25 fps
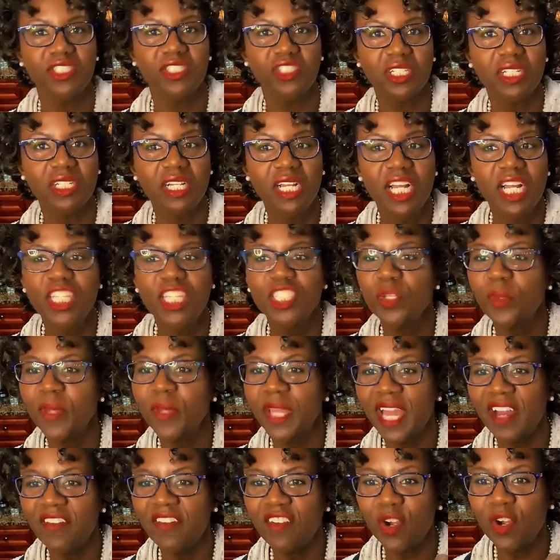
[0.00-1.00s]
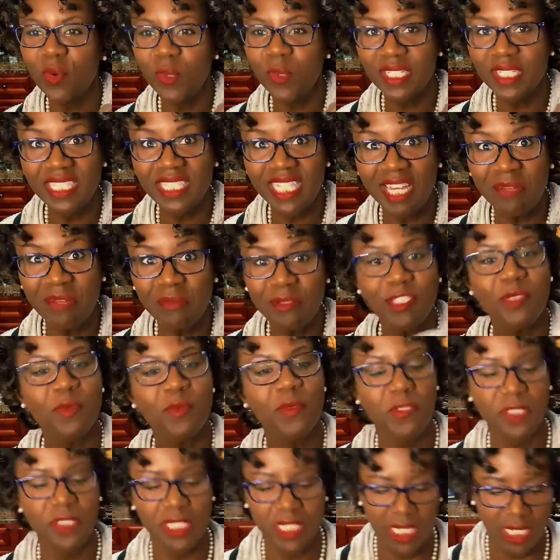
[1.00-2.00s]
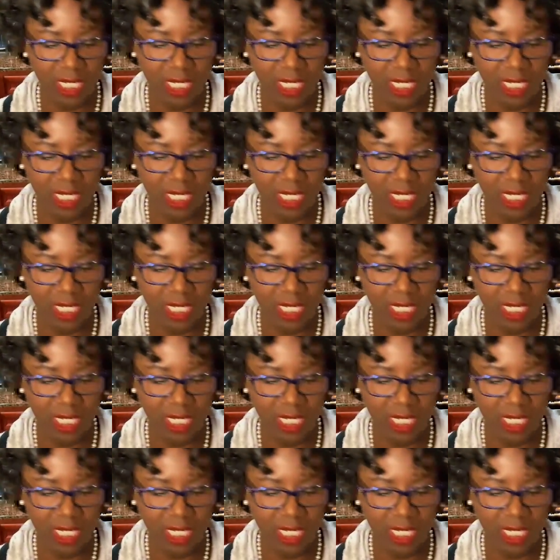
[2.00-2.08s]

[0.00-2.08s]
Teacher. So we have our 1 tablespoon